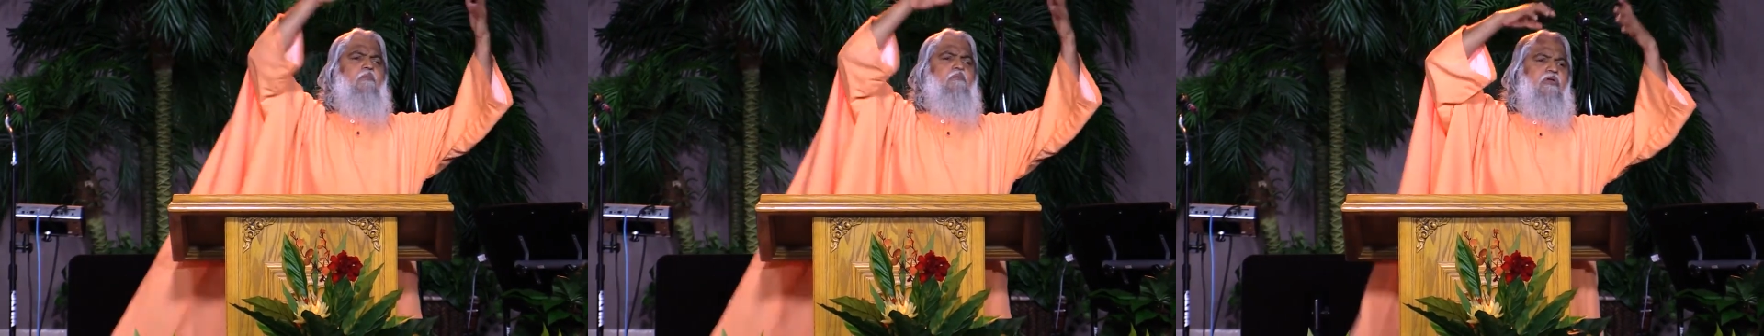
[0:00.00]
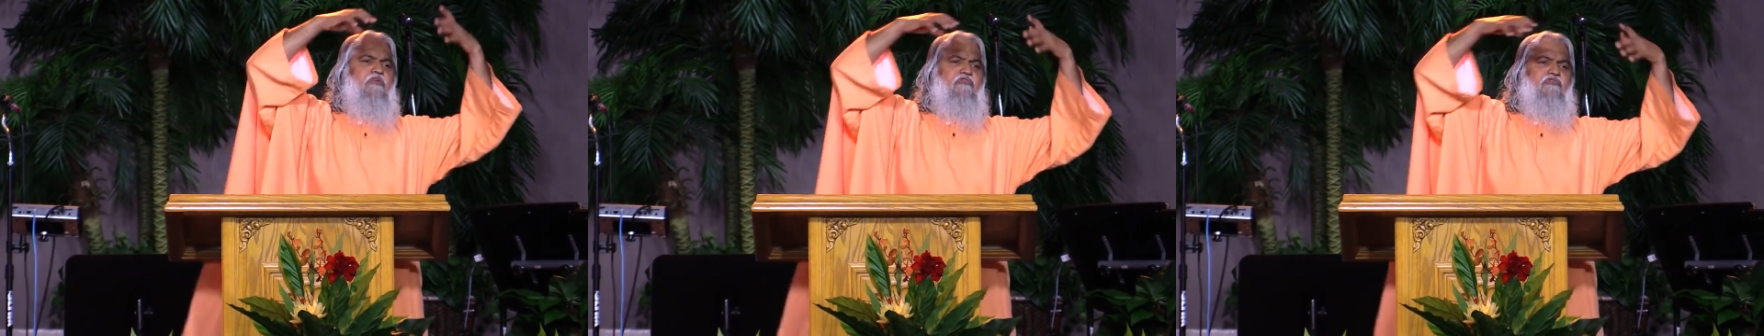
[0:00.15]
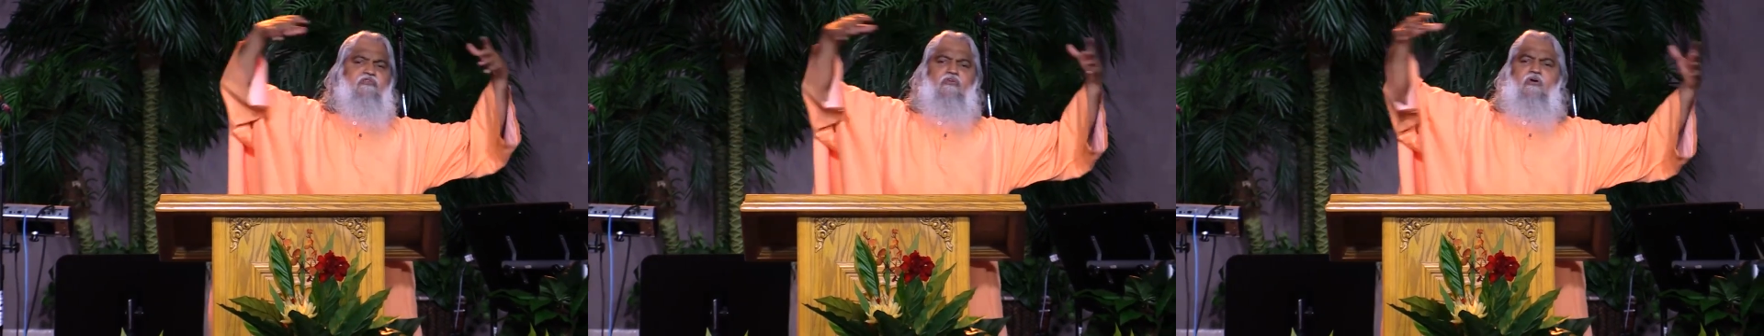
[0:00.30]

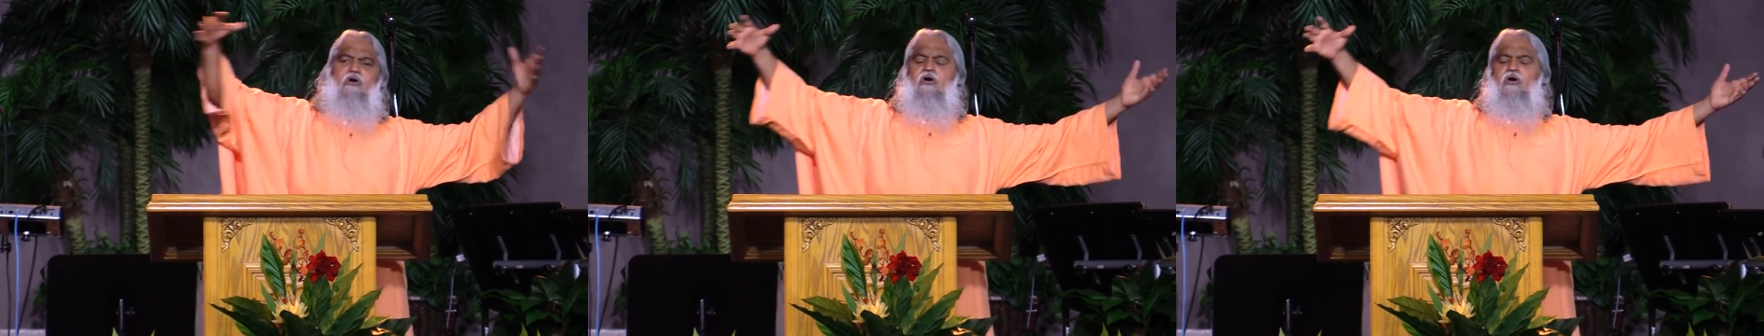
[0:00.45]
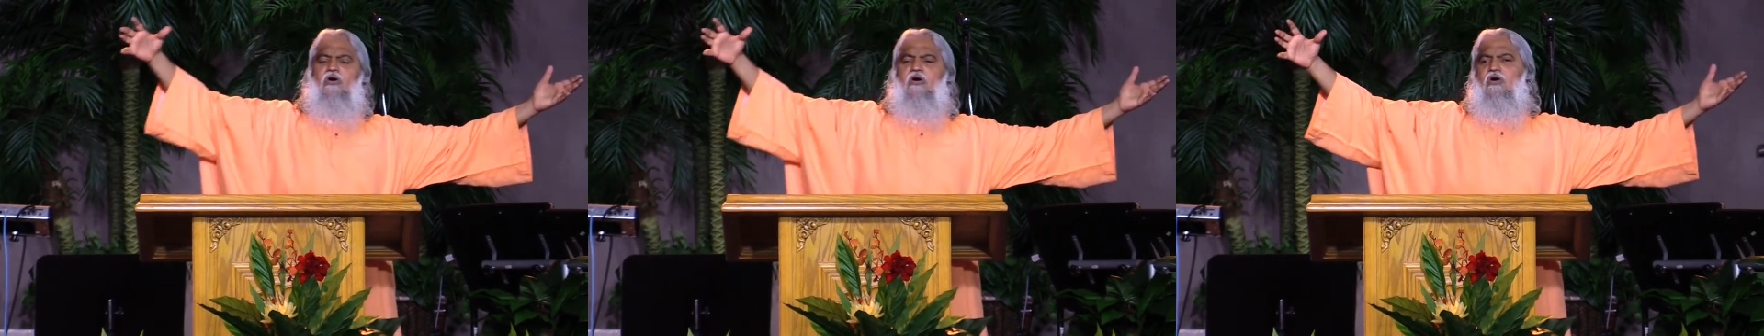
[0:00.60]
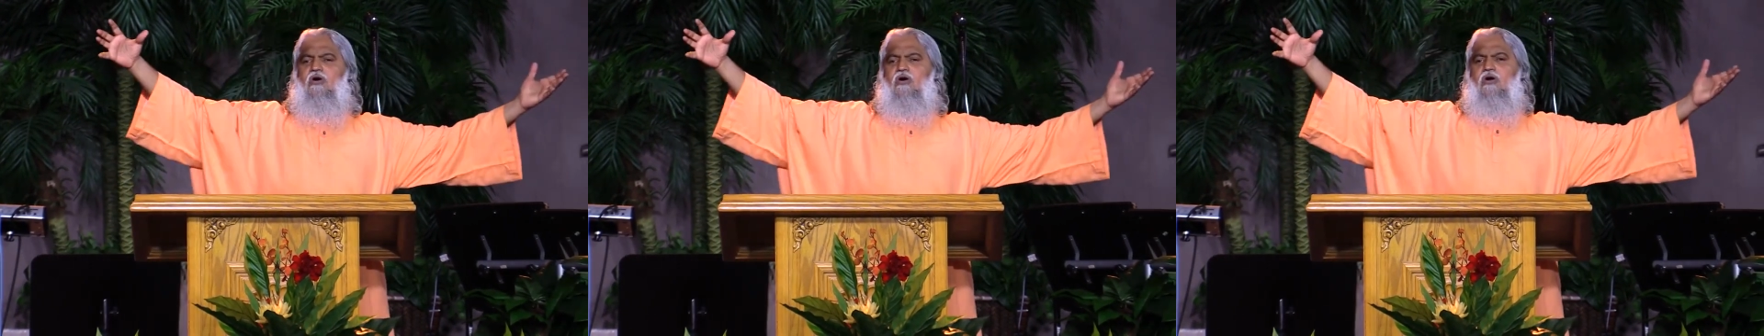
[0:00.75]

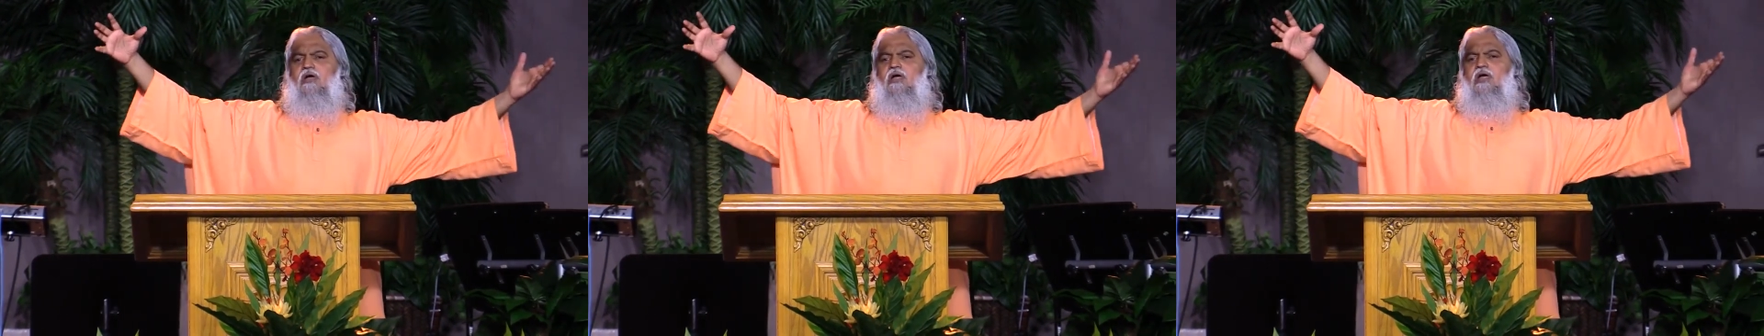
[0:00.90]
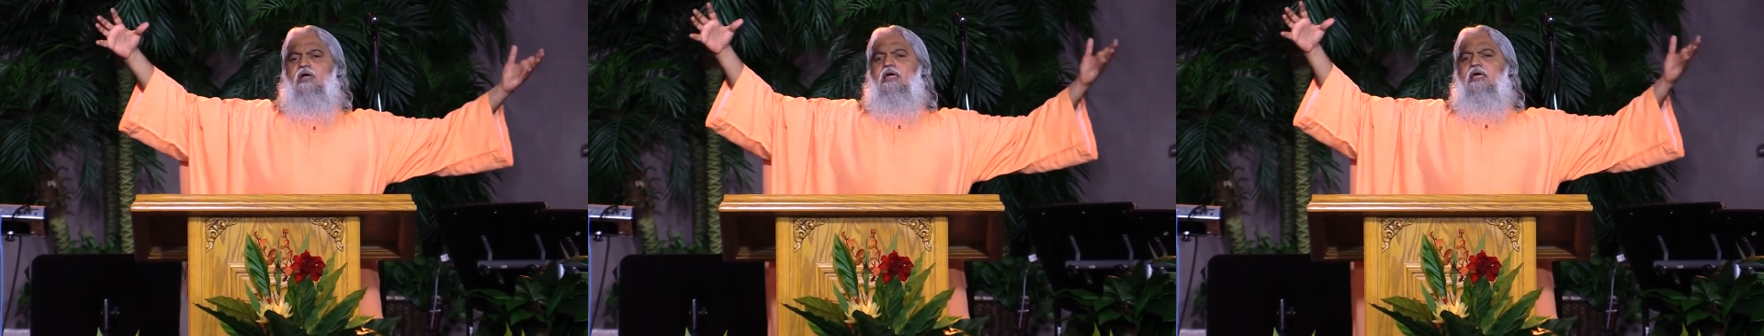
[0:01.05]
before